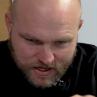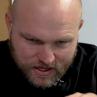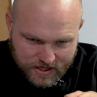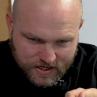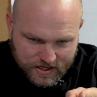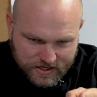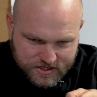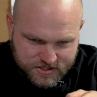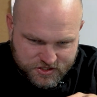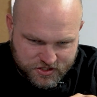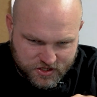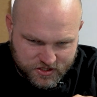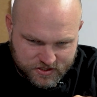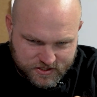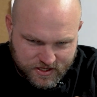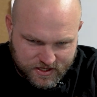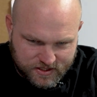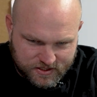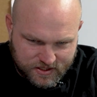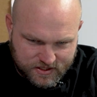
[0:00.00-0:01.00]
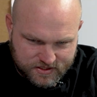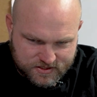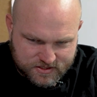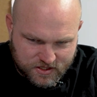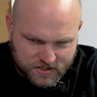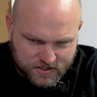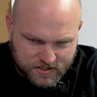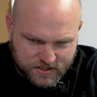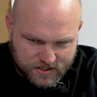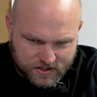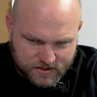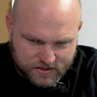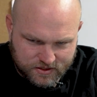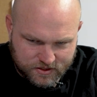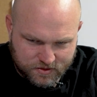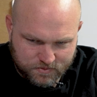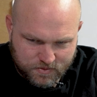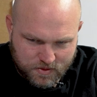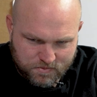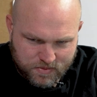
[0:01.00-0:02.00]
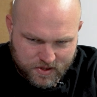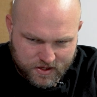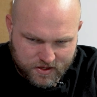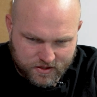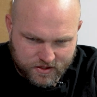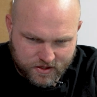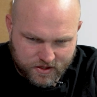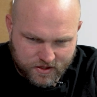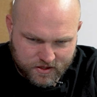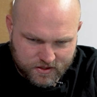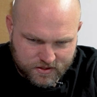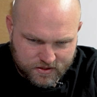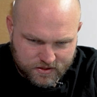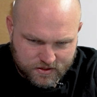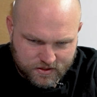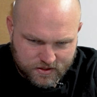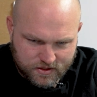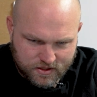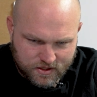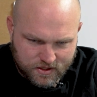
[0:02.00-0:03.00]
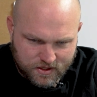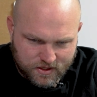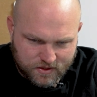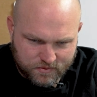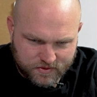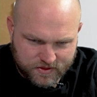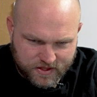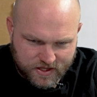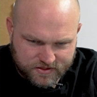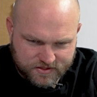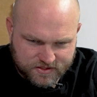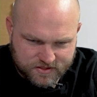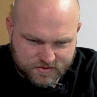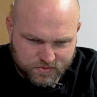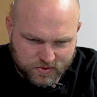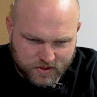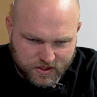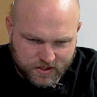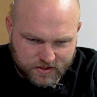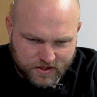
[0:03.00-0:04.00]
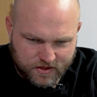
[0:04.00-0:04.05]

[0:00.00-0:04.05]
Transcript: his jerk technique's starting to get a little bit better there with that split.